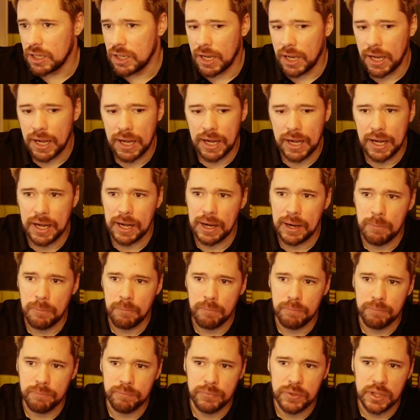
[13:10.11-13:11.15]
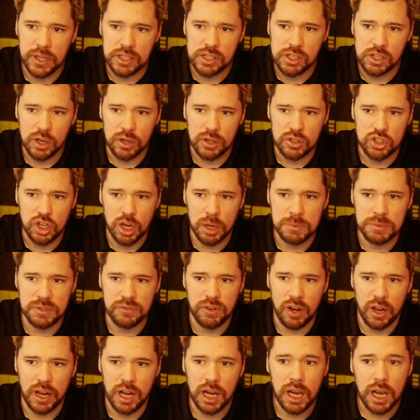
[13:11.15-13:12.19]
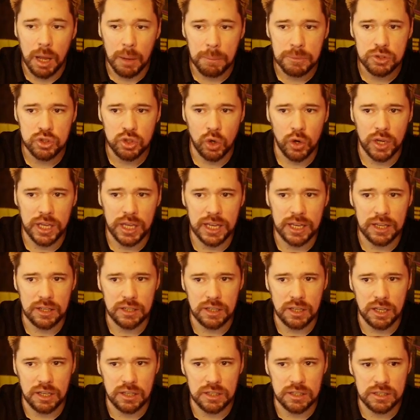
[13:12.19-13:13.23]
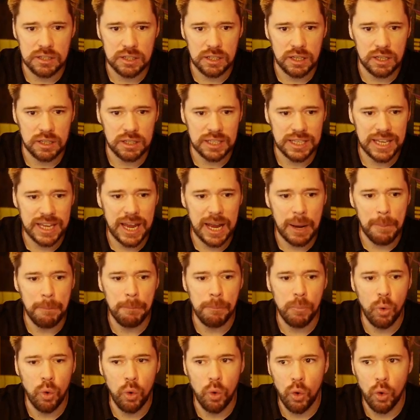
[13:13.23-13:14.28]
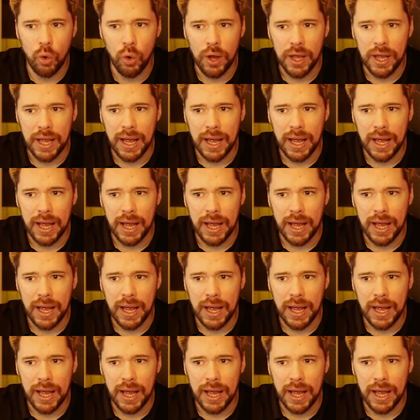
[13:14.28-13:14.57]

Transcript: um, you know, in terms of like club stocking and and and getting more